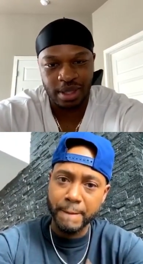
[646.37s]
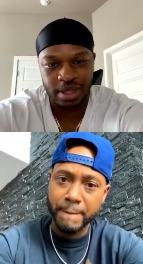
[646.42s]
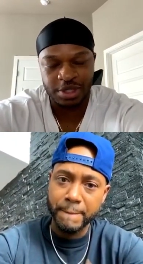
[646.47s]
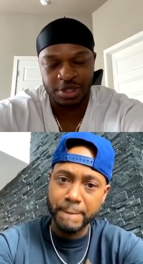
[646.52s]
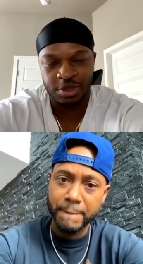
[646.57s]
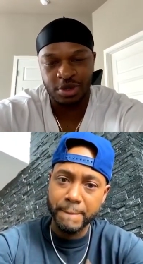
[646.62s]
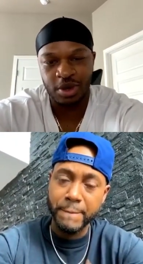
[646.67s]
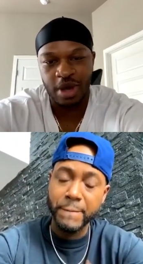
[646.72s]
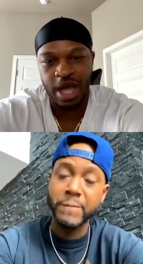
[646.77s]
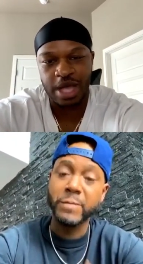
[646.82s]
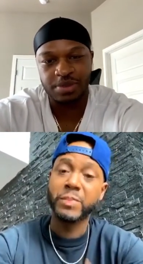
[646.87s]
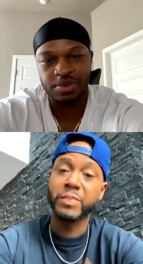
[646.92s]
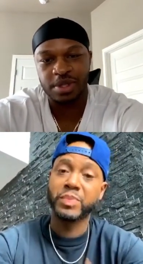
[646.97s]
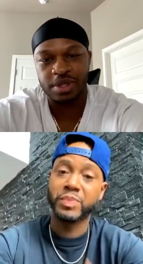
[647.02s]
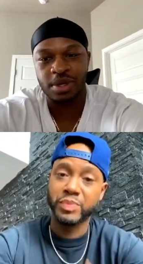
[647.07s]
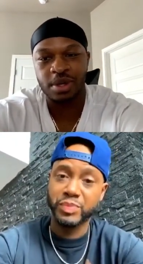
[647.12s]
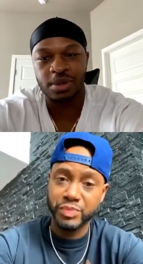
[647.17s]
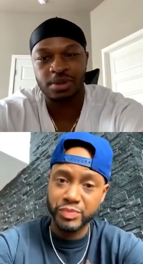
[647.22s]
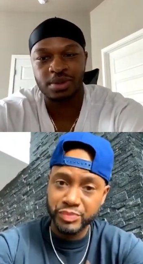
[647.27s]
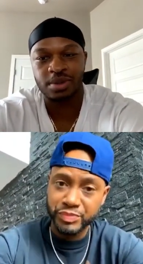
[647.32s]
Speaker 1: because, you know, as we
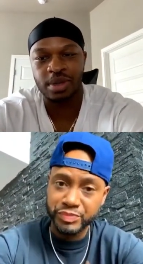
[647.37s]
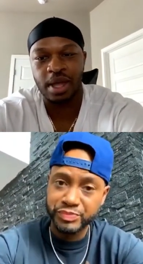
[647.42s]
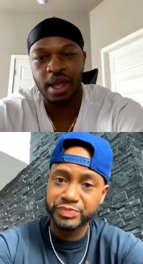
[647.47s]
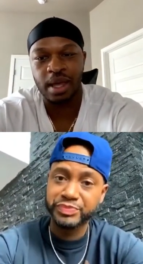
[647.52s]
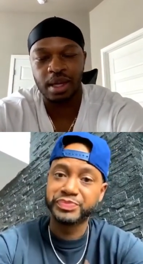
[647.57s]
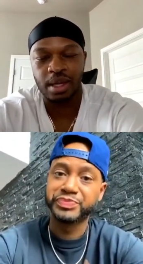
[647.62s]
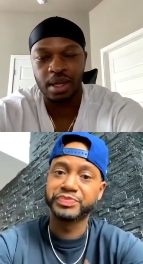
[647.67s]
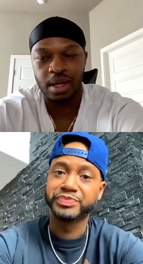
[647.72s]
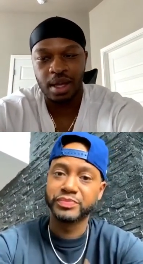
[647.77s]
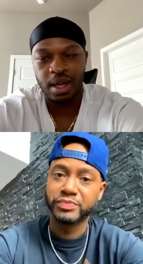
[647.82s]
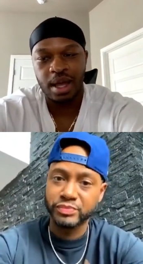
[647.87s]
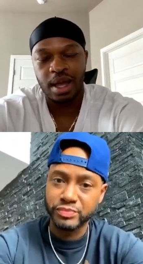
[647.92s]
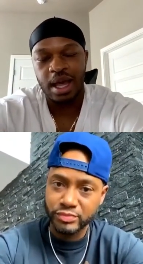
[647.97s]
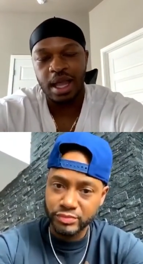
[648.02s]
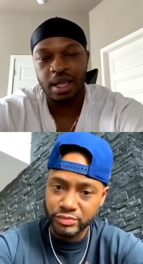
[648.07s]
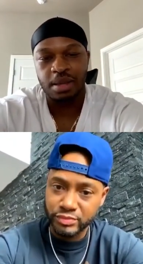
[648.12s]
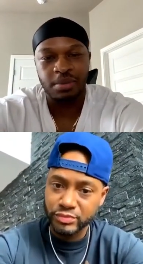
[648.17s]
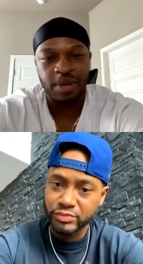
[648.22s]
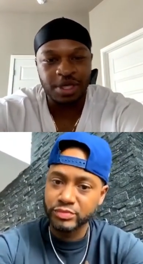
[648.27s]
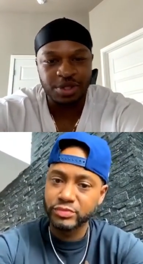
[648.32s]
go through like
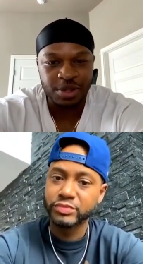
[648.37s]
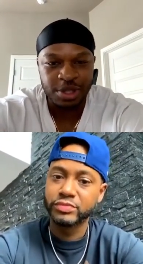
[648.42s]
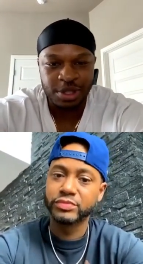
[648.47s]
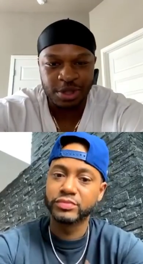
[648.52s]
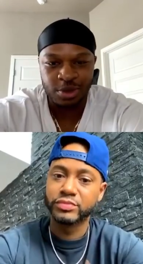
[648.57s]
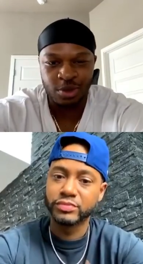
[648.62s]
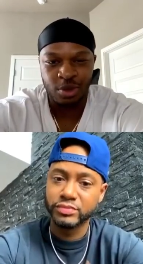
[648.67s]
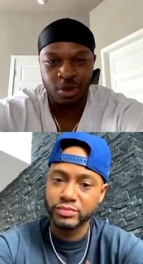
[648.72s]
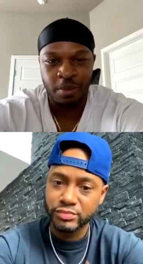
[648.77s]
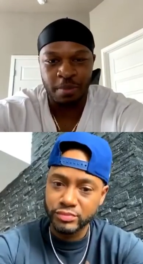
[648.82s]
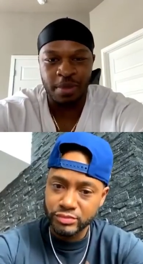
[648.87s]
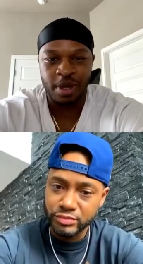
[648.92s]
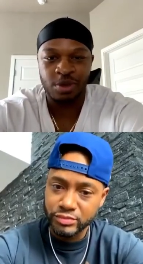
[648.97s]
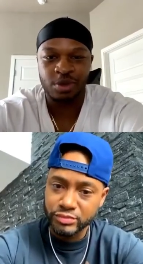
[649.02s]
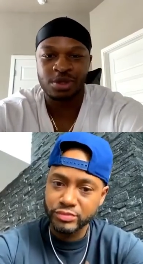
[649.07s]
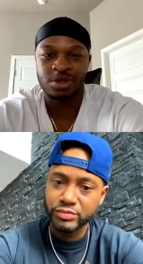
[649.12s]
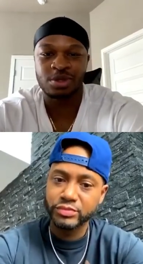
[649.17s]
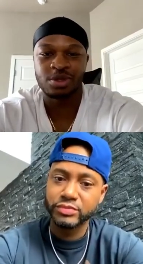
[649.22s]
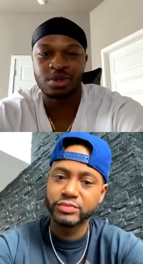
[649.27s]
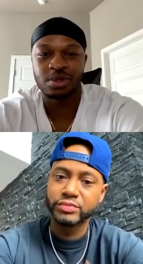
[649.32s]
elementary school and middle
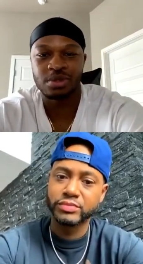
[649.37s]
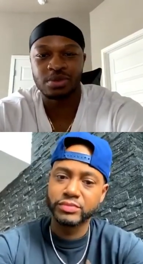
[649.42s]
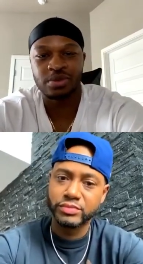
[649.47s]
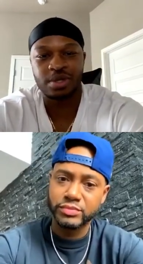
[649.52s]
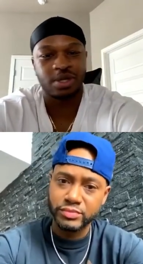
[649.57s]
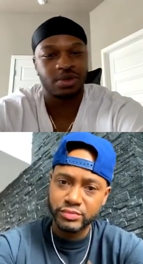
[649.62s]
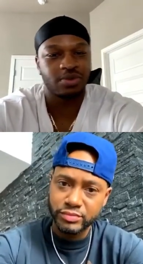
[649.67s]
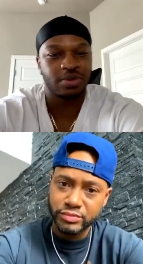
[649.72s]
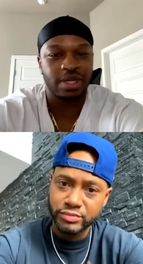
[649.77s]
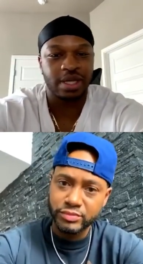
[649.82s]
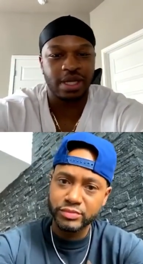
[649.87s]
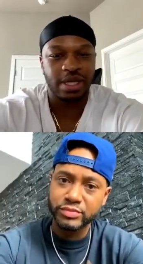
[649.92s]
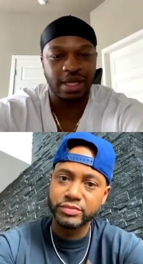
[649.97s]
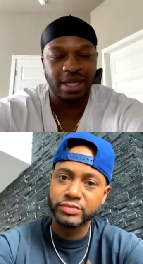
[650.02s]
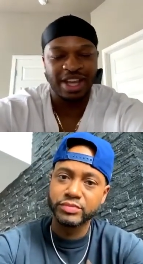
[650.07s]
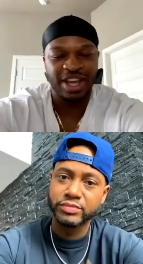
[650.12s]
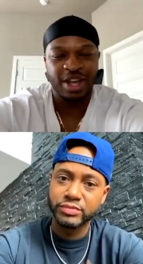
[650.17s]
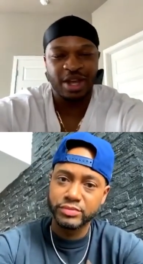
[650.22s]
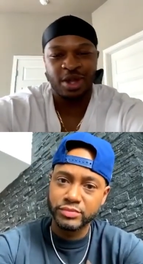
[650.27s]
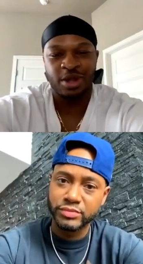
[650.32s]
school, we don't really
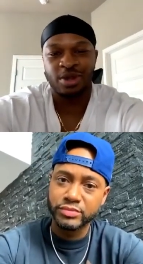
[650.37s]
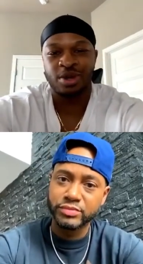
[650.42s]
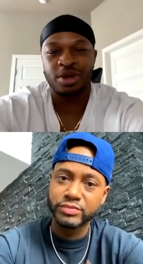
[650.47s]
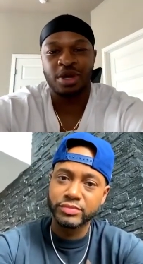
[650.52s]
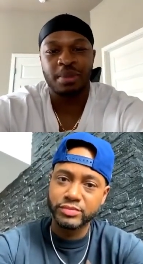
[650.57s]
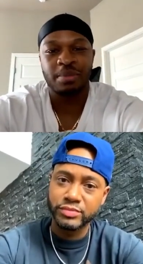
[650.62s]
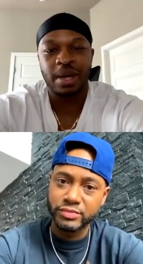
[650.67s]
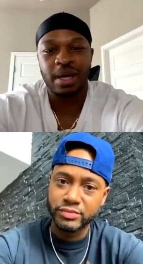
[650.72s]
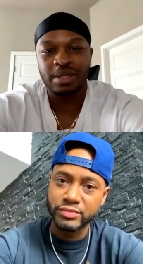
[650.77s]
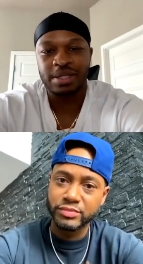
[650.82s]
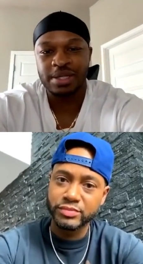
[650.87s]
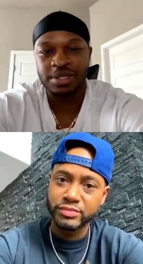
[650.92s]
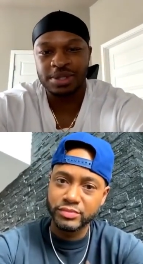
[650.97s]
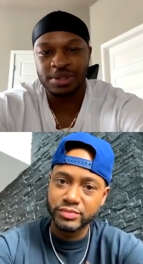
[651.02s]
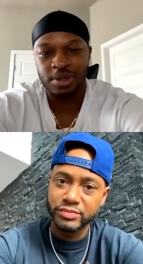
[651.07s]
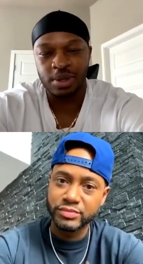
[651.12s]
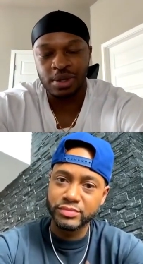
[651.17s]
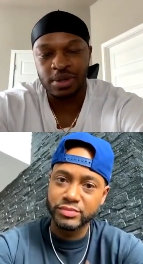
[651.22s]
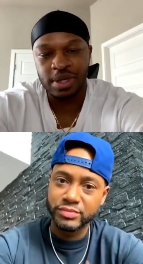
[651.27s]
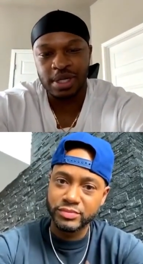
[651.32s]
learn about these
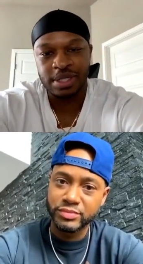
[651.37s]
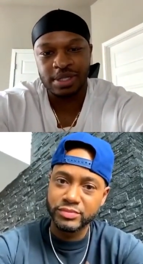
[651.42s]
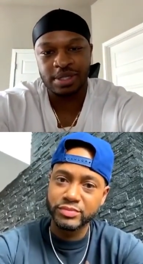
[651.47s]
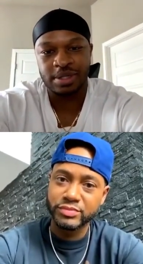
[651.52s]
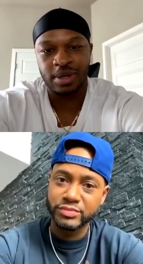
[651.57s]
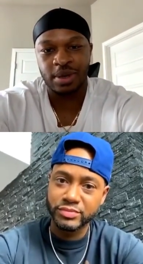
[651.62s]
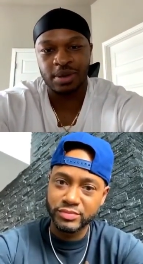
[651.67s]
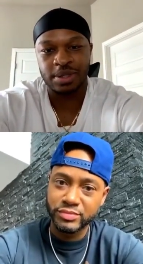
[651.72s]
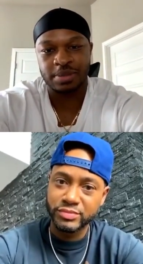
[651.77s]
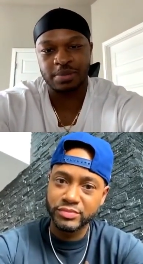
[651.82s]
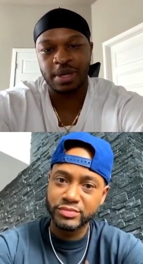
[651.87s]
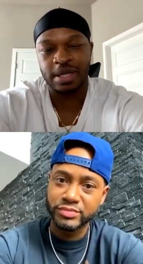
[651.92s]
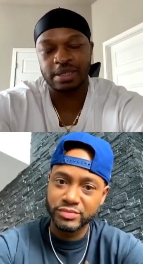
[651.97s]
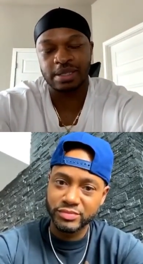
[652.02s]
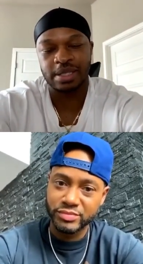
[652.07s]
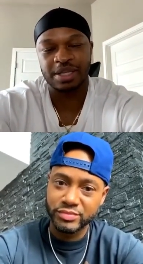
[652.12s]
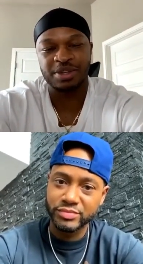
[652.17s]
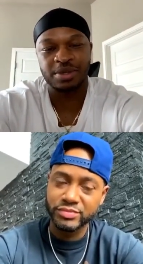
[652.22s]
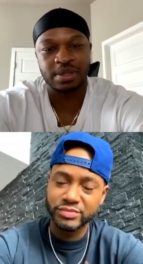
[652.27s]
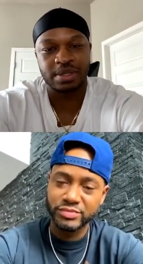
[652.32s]
stories. So,
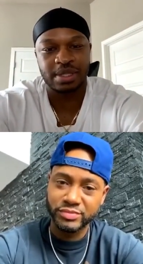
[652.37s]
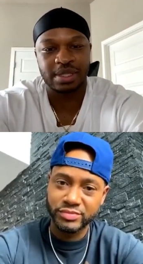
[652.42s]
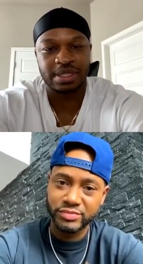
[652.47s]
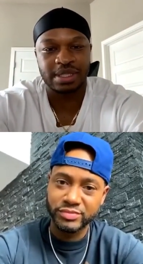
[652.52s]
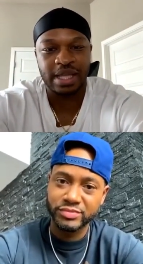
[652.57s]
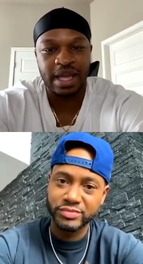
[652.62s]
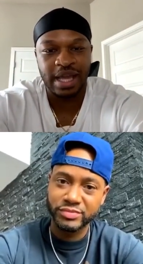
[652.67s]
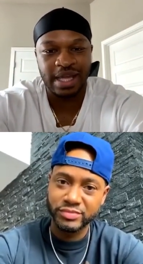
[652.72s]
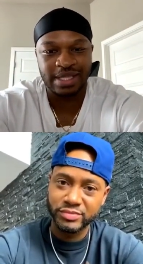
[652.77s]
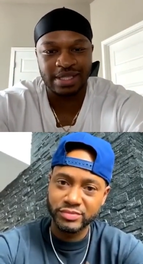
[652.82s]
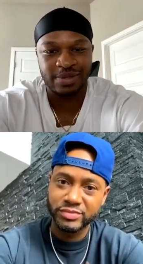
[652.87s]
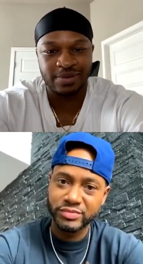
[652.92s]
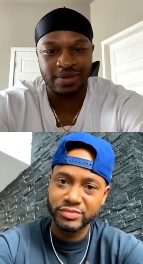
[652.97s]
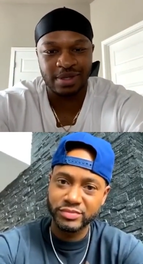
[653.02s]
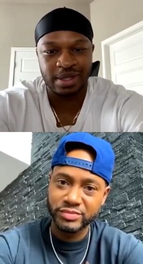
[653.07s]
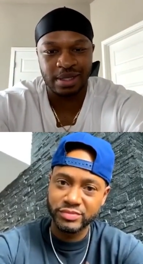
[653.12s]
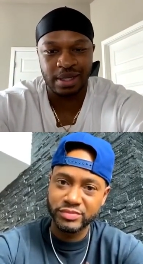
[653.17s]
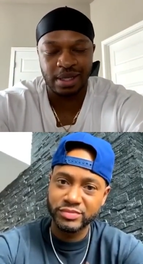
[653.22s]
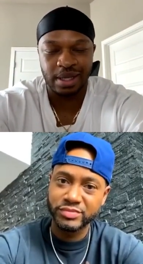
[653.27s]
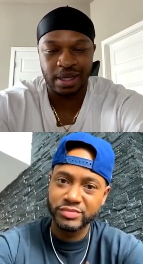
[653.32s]
especially using this day to
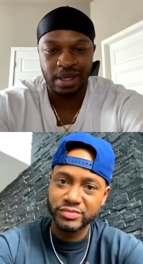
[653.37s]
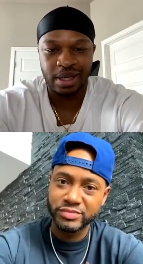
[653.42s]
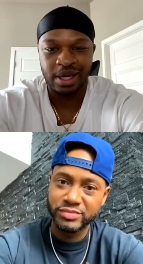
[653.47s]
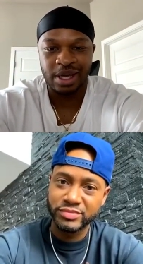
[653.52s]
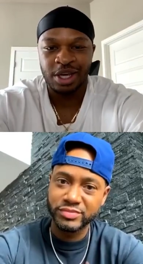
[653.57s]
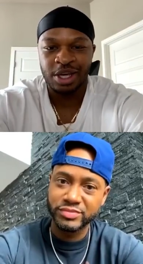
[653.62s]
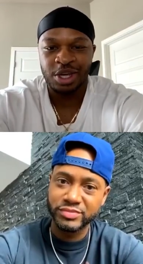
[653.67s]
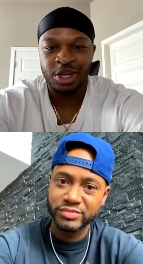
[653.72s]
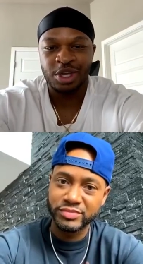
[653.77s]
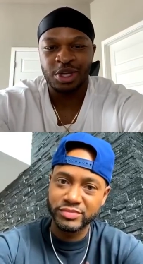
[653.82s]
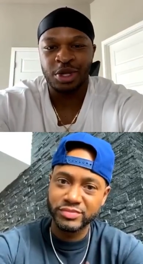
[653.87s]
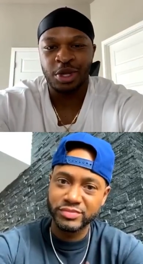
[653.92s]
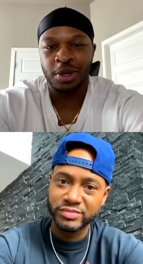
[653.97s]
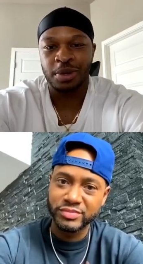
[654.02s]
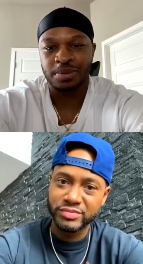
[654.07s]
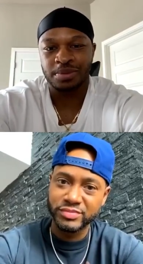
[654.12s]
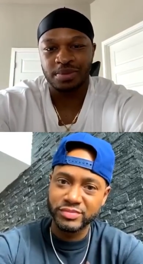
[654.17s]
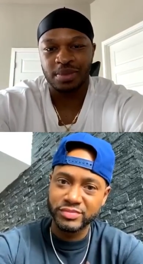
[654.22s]
really, you know,